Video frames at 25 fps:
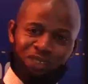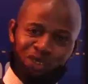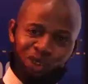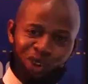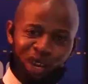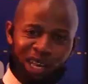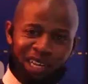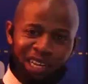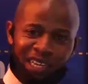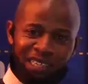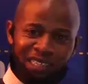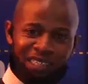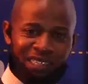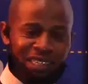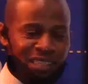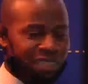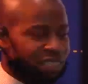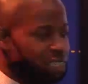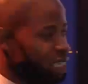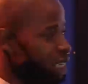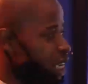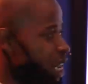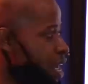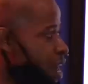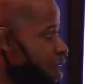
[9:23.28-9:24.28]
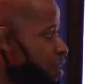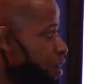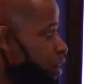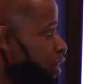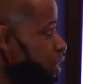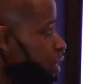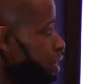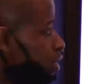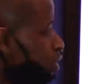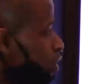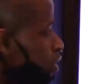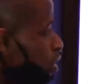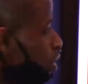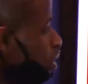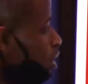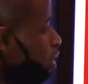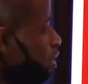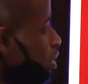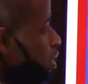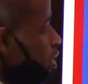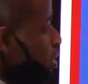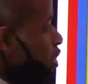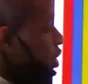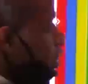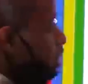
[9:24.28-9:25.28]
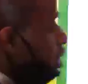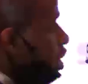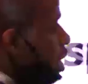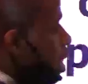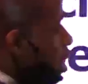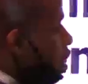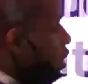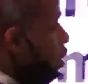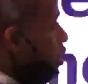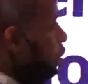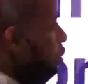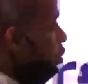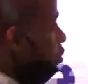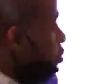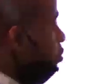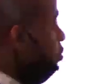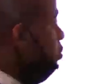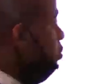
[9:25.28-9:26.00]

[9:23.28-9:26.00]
taller than 60 naira. So this is 60 naira.